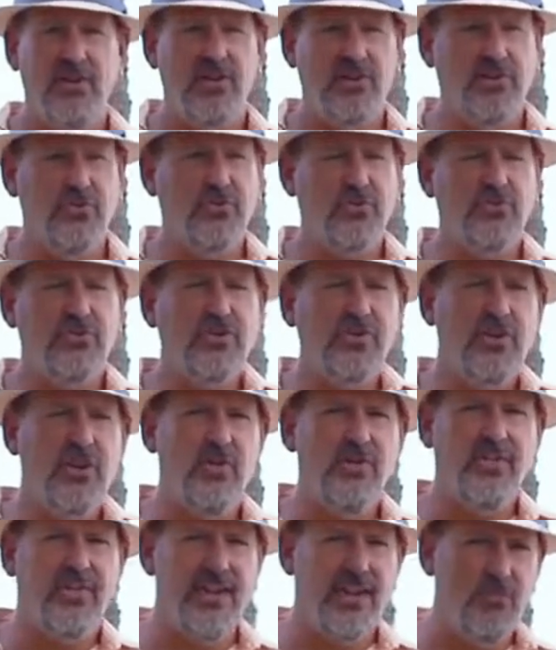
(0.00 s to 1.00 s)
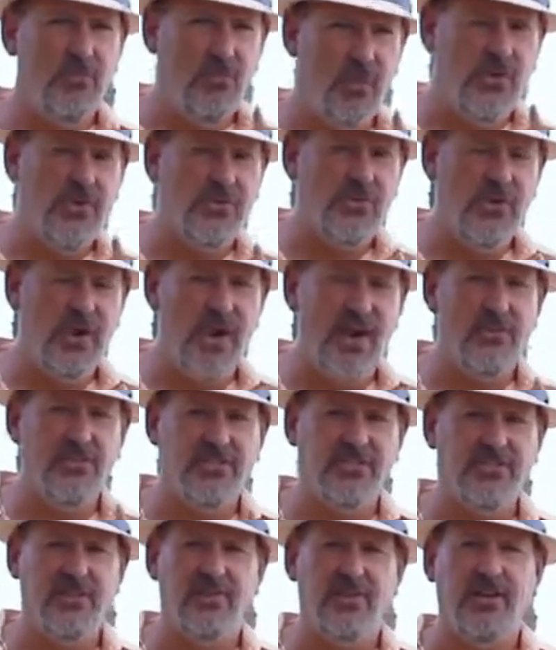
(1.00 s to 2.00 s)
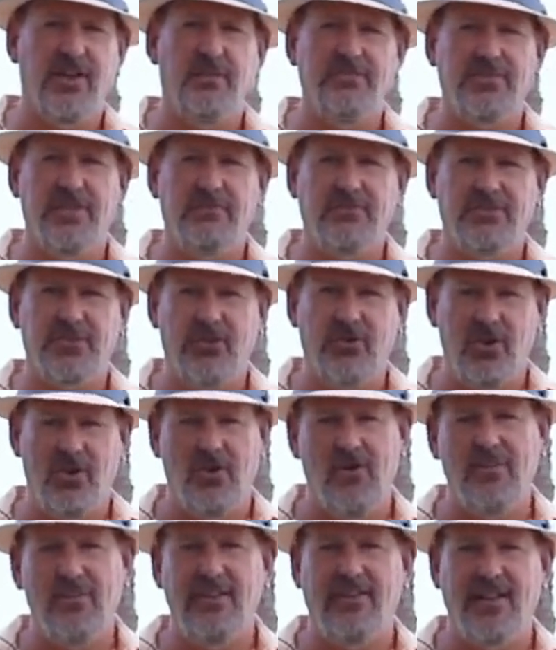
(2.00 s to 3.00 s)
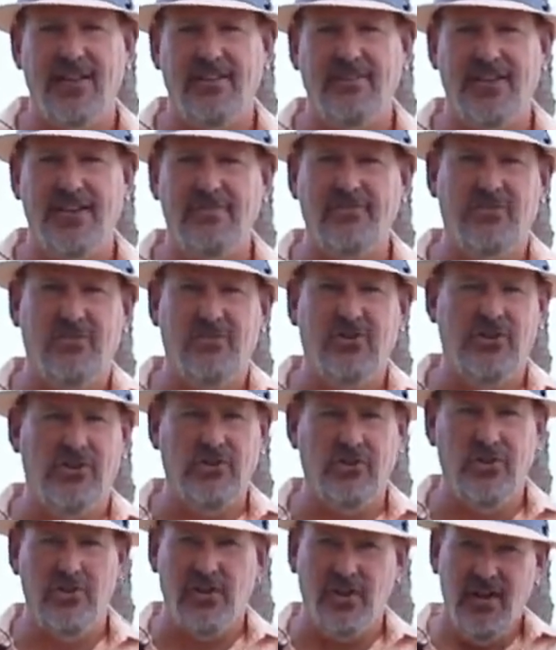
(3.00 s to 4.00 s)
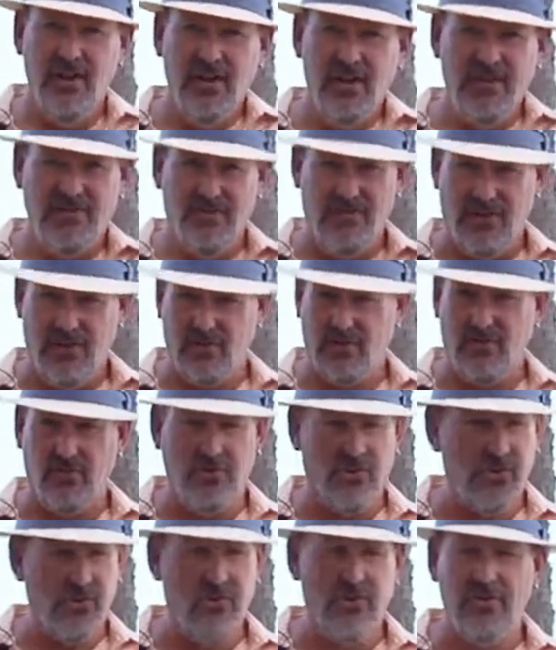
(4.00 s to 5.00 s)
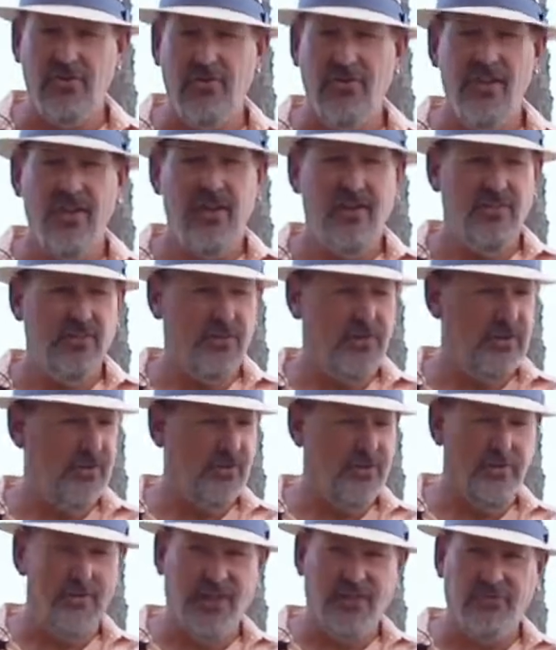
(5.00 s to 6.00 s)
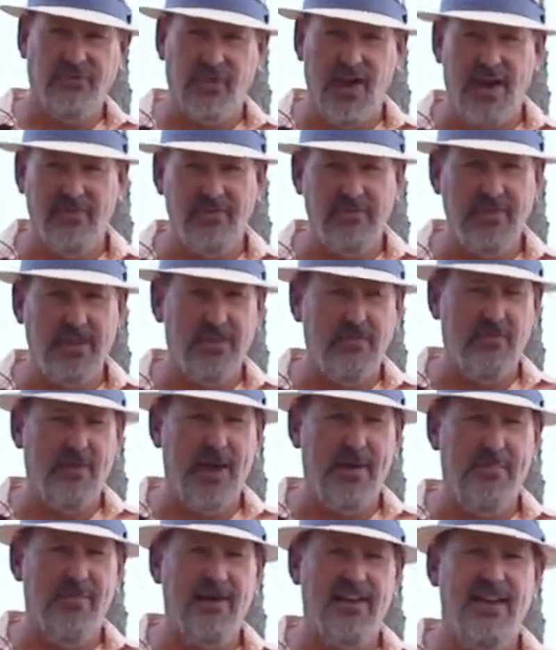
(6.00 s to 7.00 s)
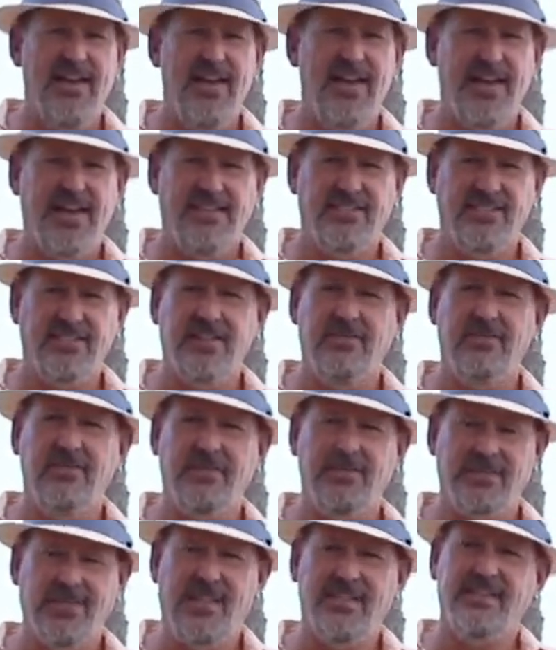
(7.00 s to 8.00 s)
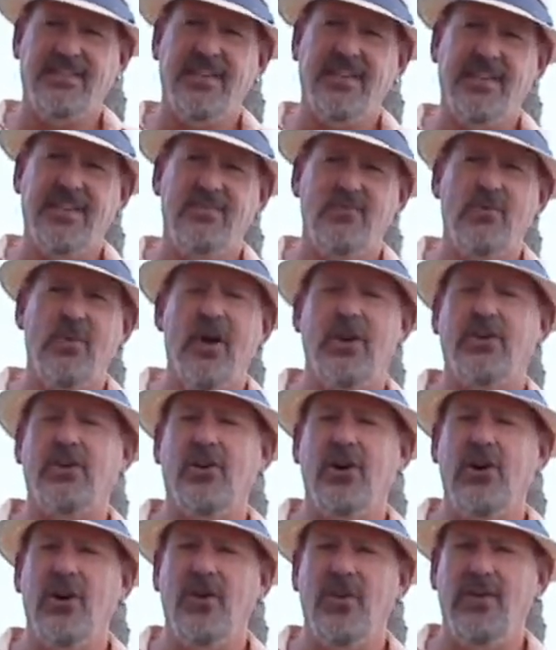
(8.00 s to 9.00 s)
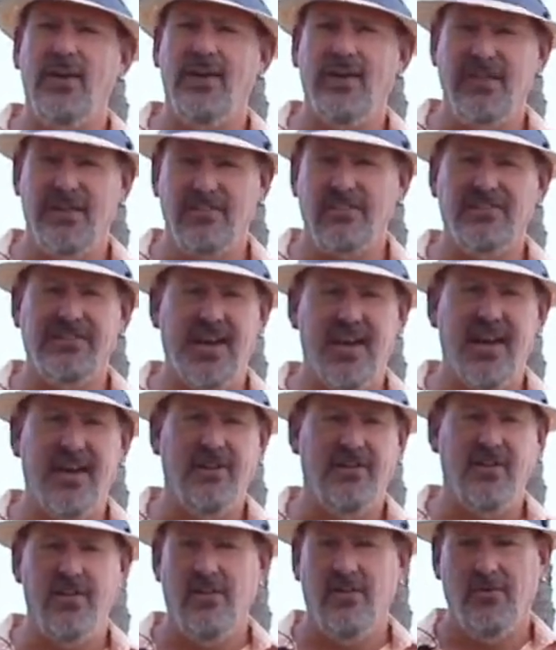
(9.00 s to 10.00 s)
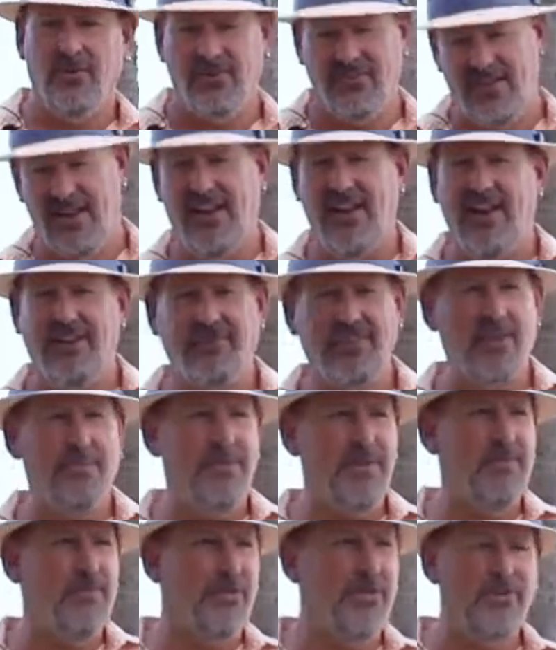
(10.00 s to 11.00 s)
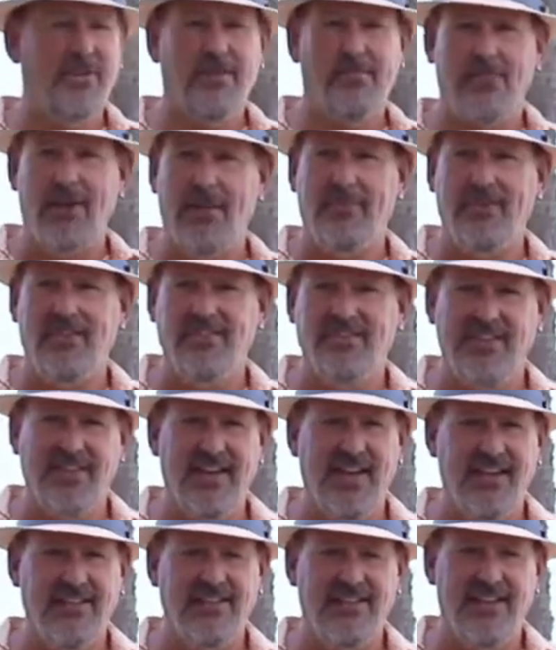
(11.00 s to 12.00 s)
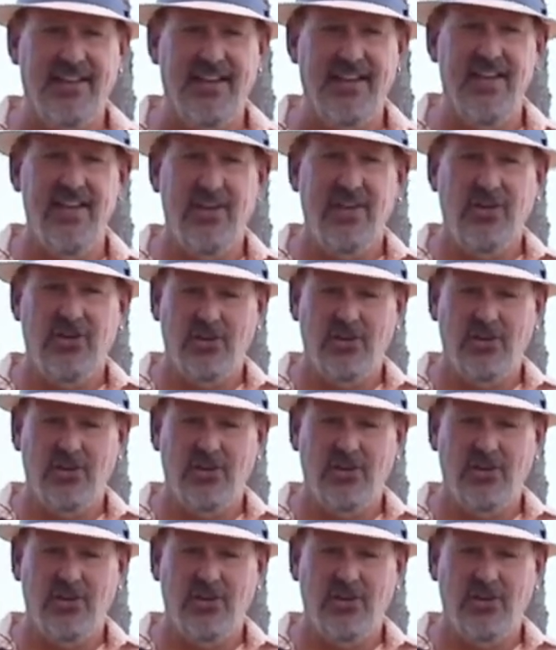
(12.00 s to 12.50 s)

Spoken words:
You usually only get one try when someone comes up to your home, and a lot of times they're going to look via Google Earth, they're going to look by driving by the property and see if it's a place they even want to go inside. Or 10 out of 10 people look at properties online today.